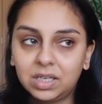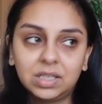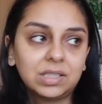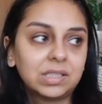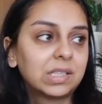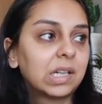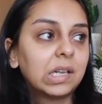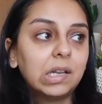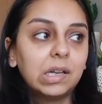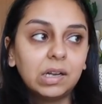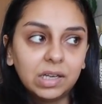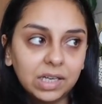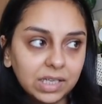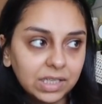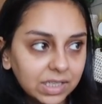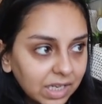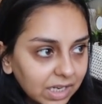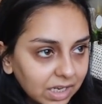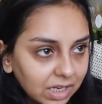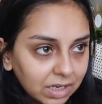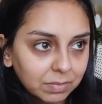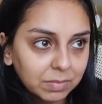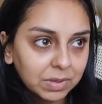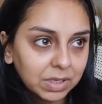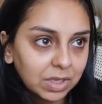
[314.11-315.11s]
It's clearly
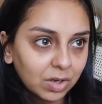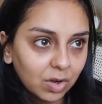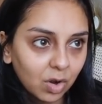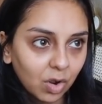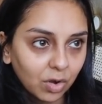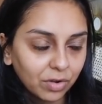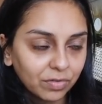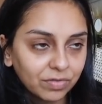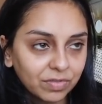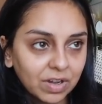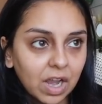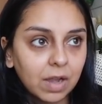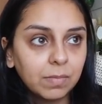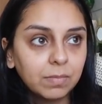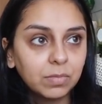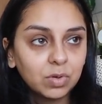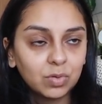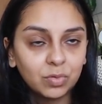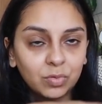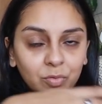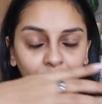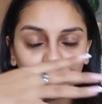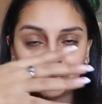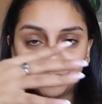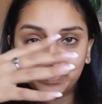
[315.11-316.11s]
taken me a lot of time
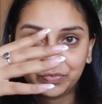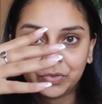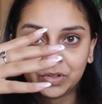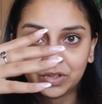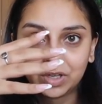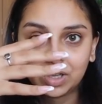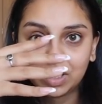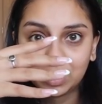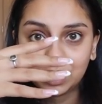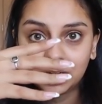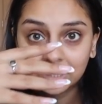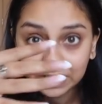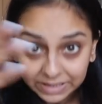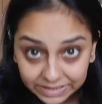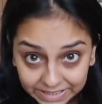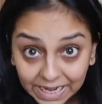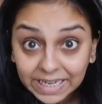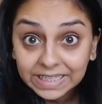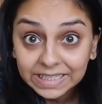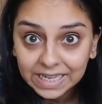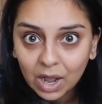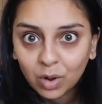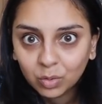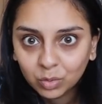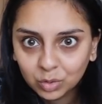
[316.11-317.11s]
to
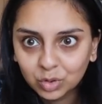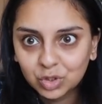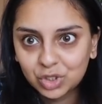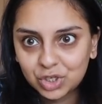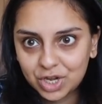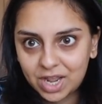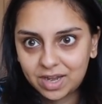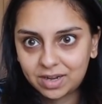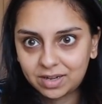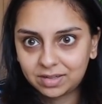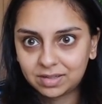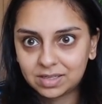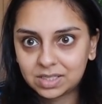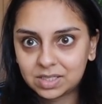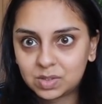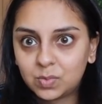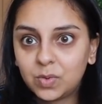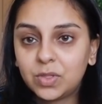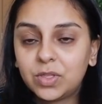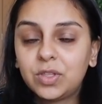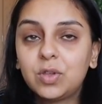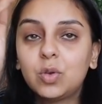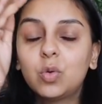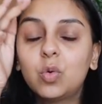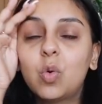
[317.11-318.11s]
get down to sharing this
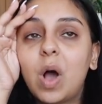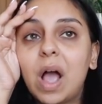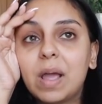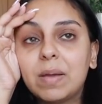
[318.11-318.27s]
with you.